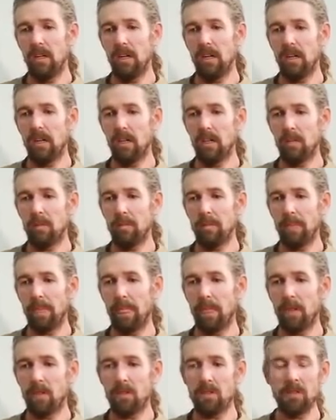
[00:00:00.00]

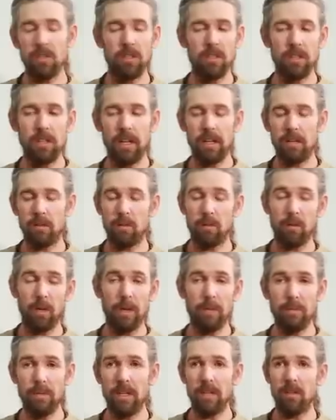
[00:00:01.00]
There's still a lot of
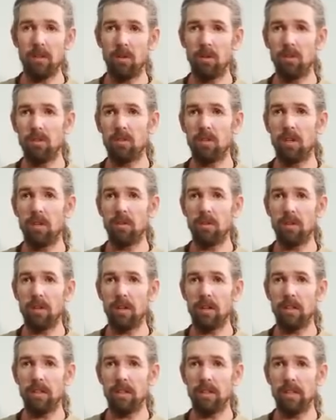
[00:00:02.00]
remnant old growth
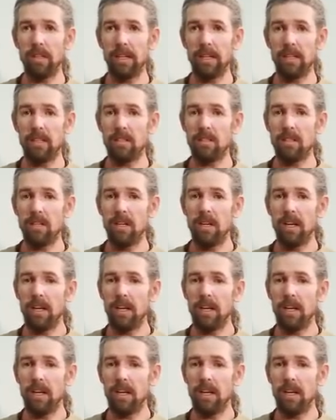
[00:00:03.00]
on the land,